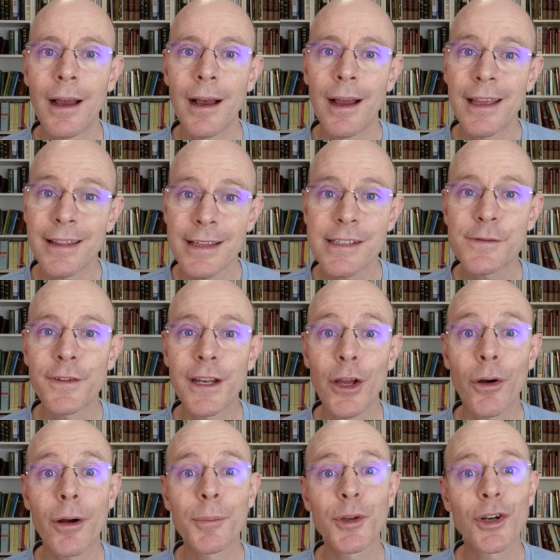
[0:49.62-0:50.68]
in this
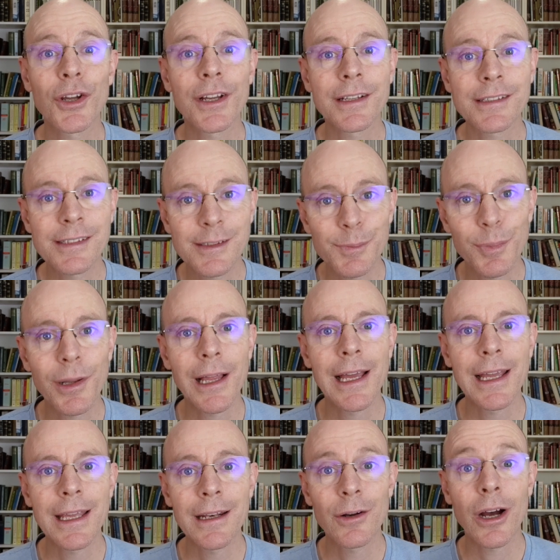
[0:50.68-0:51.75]
video, I'm going to explain,